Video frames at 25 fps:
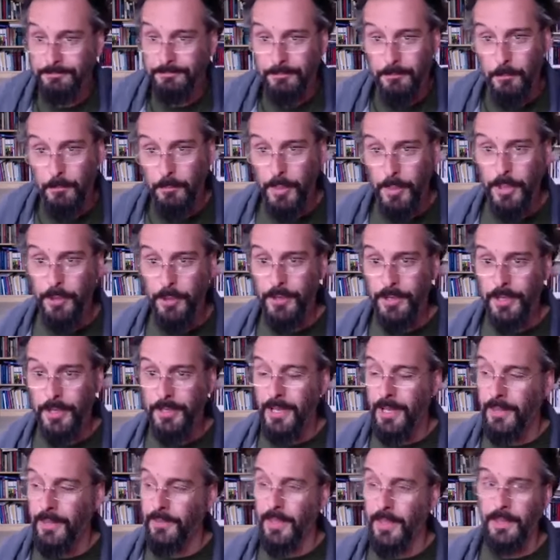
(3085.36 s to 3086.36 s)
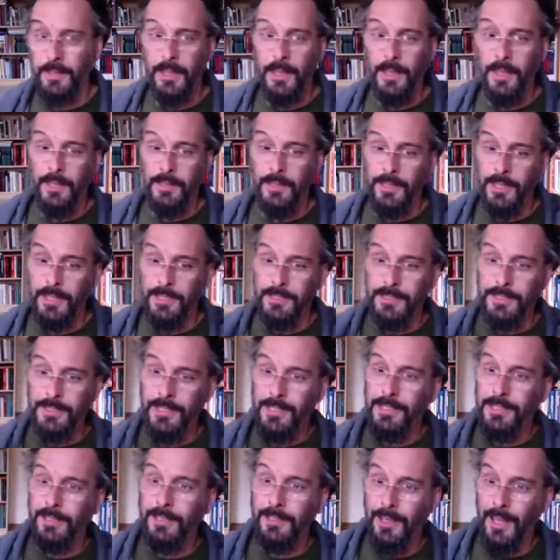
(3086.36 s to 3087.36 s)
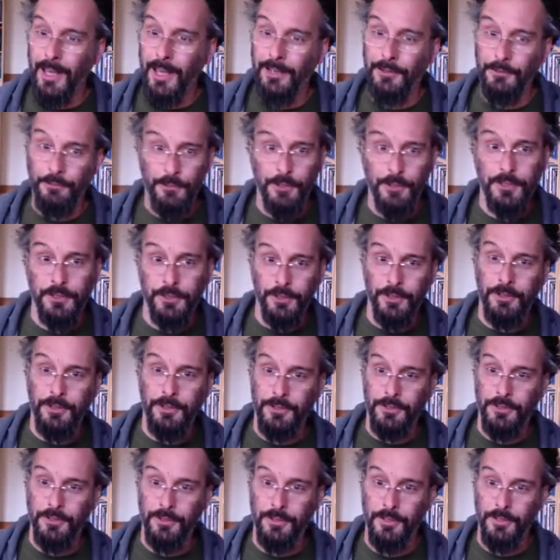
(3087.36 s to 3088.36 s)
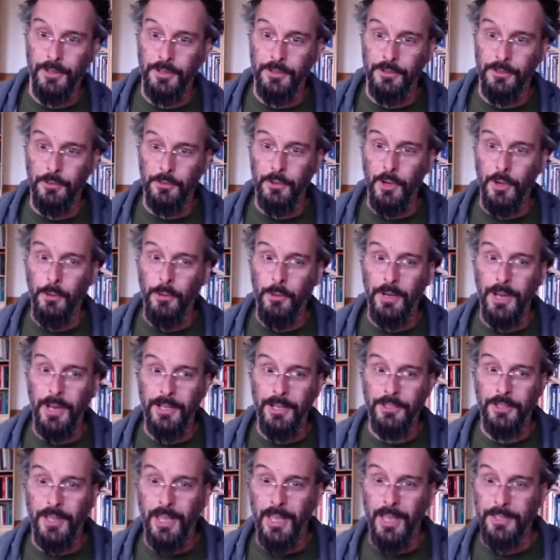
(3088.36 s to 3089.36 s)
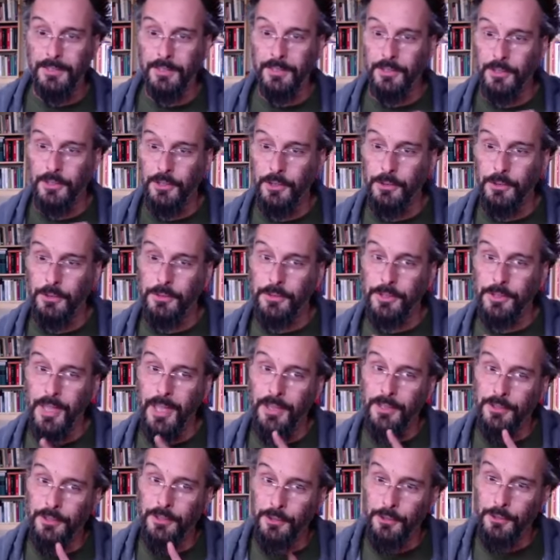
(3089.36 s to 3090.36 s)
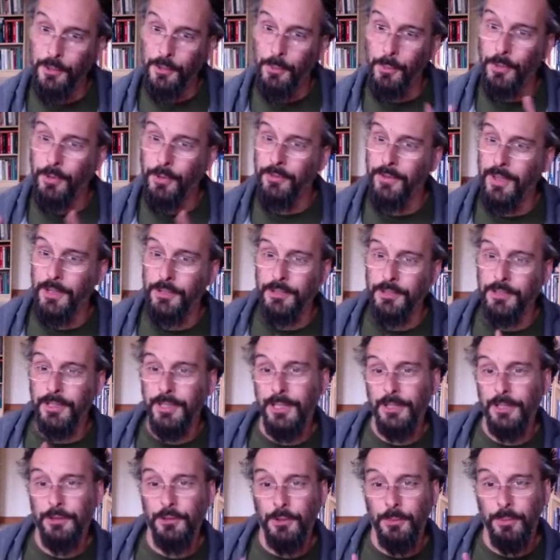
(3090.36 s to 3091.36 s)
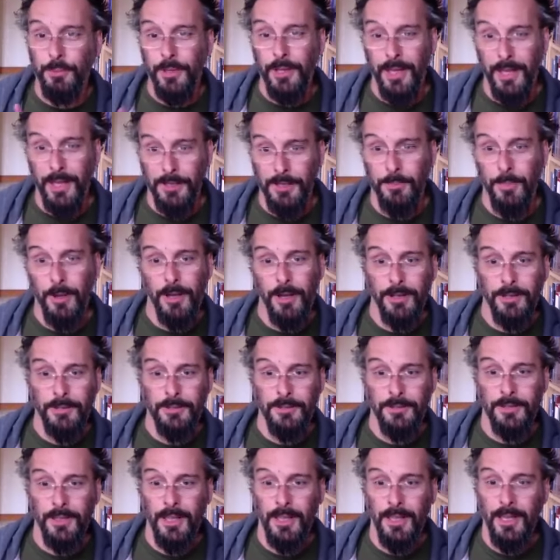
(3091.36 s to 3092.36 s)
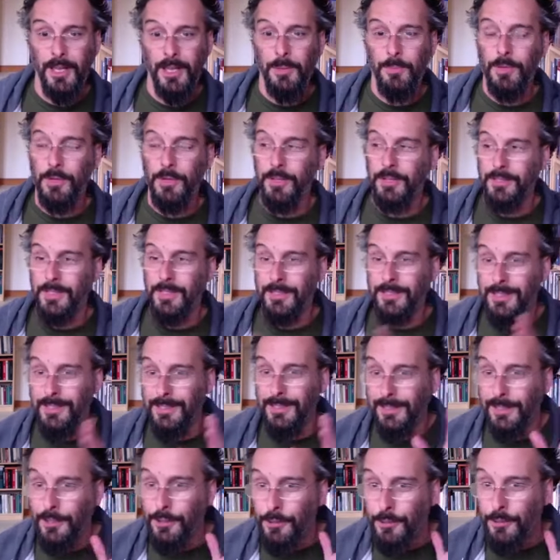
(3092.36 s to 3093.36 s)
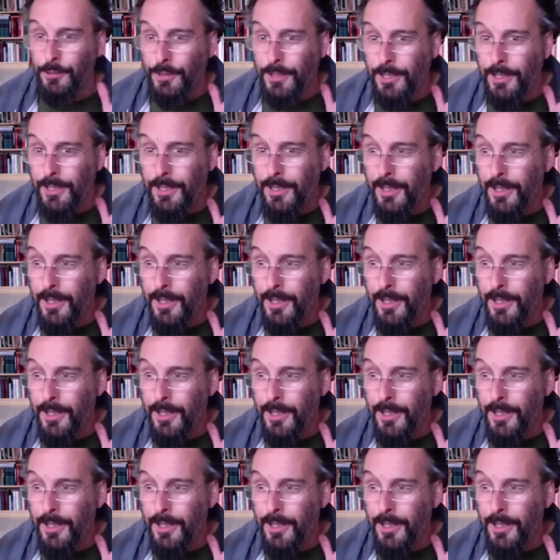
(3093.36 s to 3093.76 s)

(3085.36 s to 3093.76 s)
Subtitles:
Period. And like, they did a lot of research. So no one actually has to use external motivation to get you to play Xbox, because they did literally